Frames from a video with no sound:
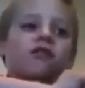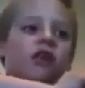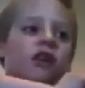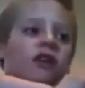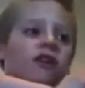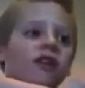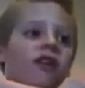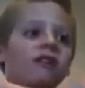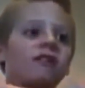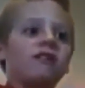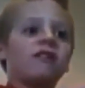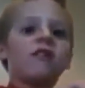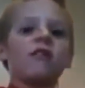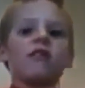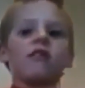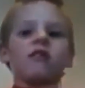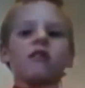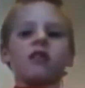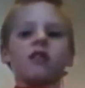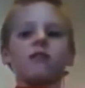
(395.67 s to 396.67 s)
this fruit tastes
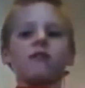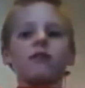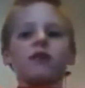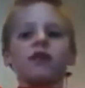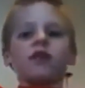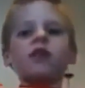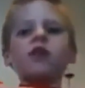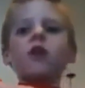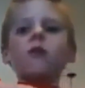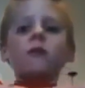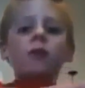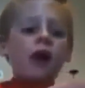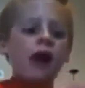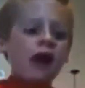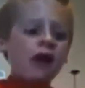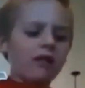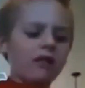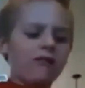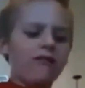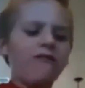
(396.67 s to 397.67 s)
gooder than a bitch. But
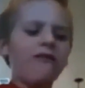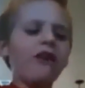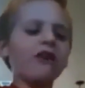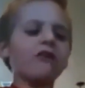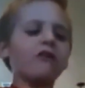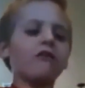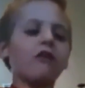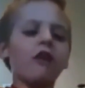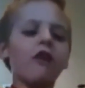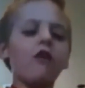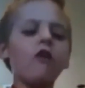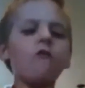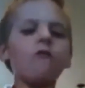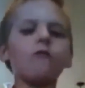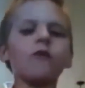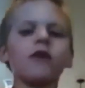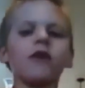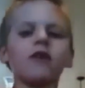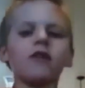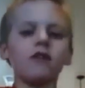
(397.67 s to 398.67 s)
how the fuck do I
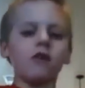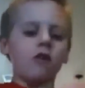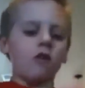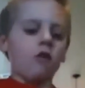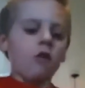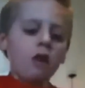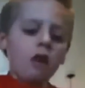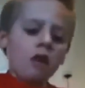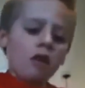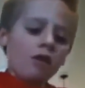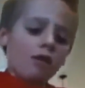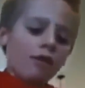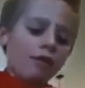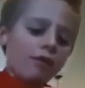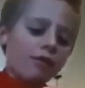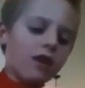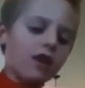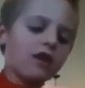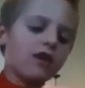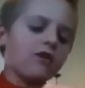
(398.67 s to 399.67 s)
open it though?
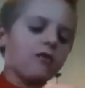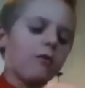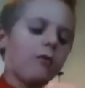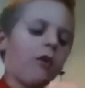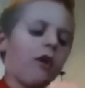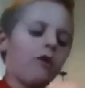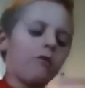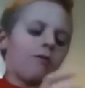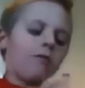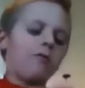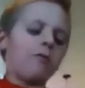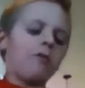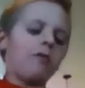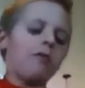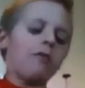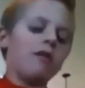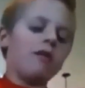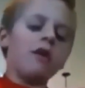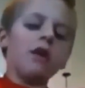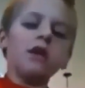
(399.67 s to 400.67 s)
That's the problem.
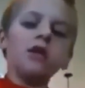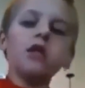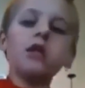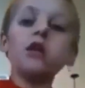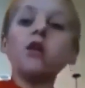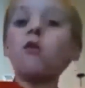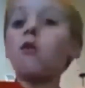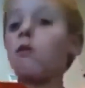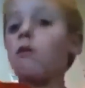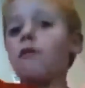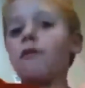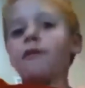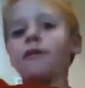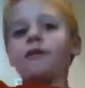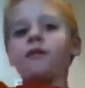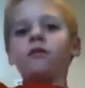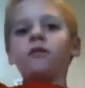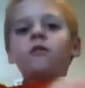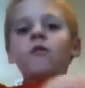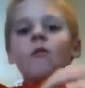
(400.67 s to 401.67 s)
So
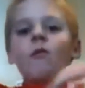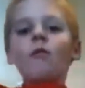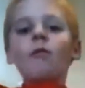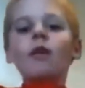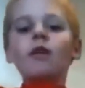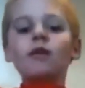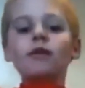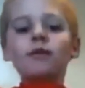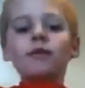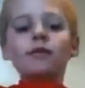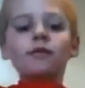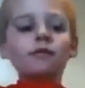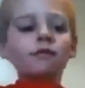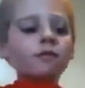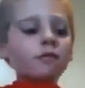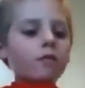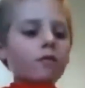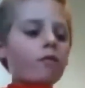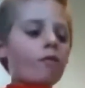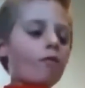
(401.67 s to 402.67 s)

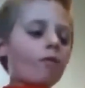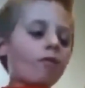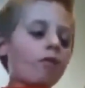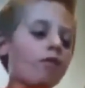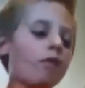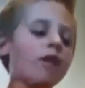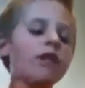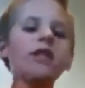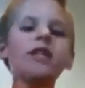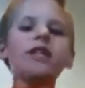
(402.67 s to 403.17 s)
that's the problem.